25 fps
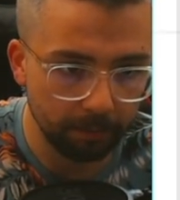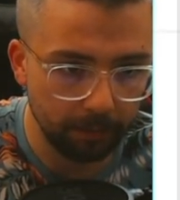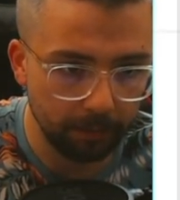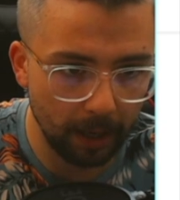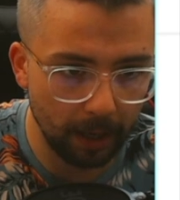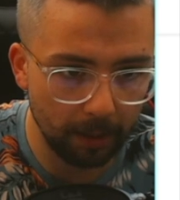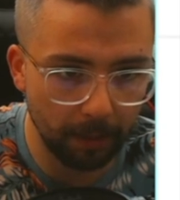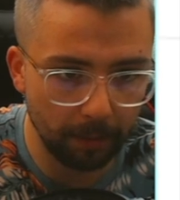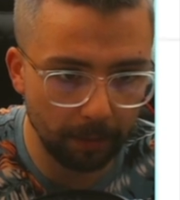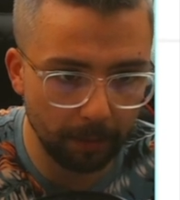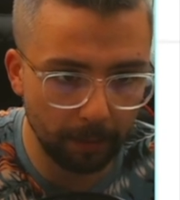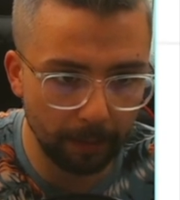
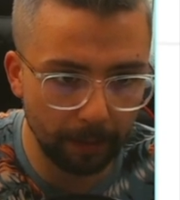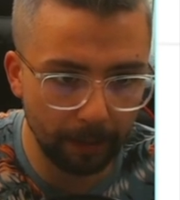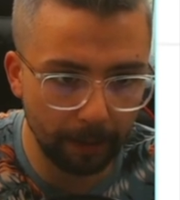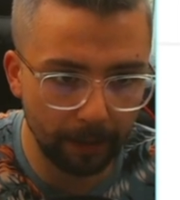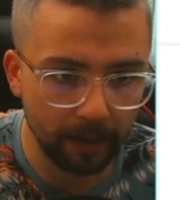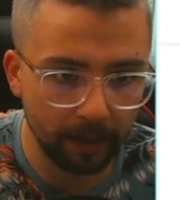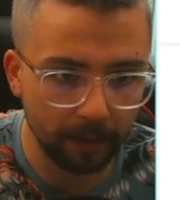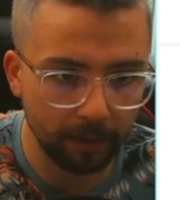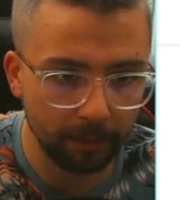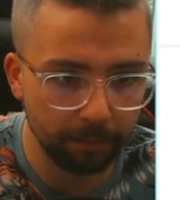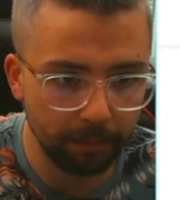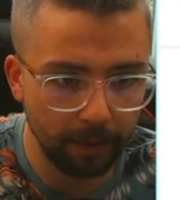blah, blah, blah,
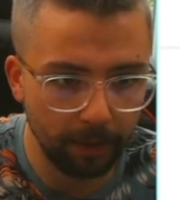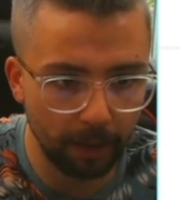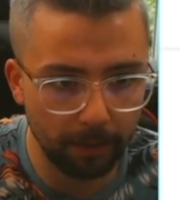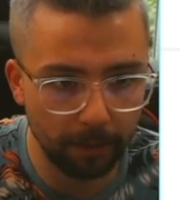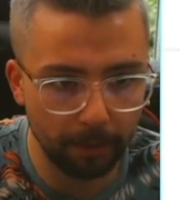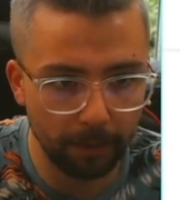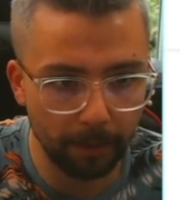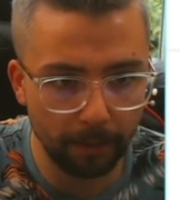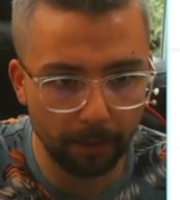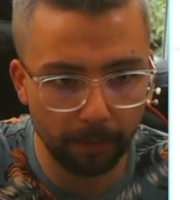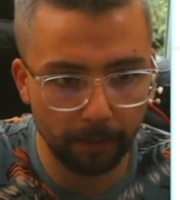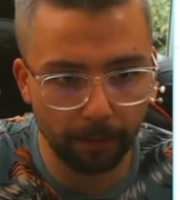blah, blah, blah,
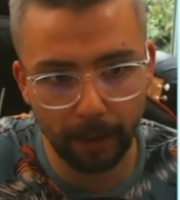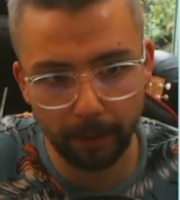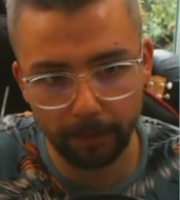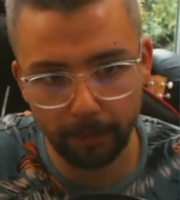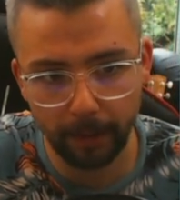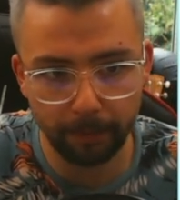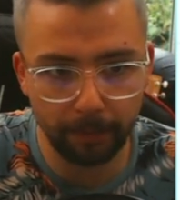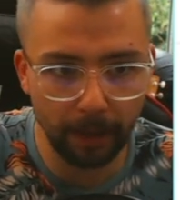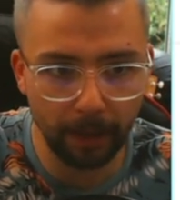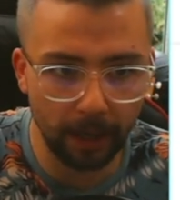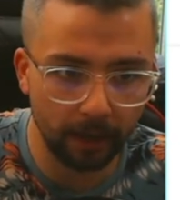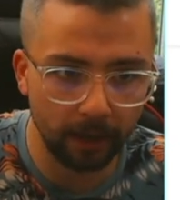blah, blah, blah,
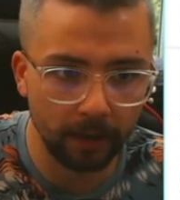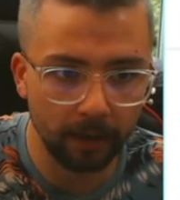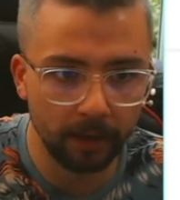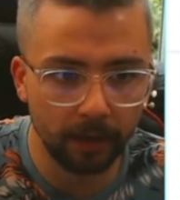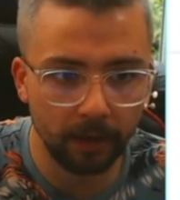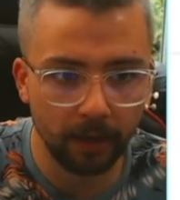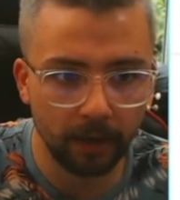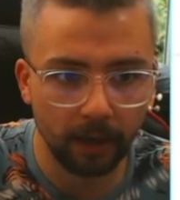blah, blah,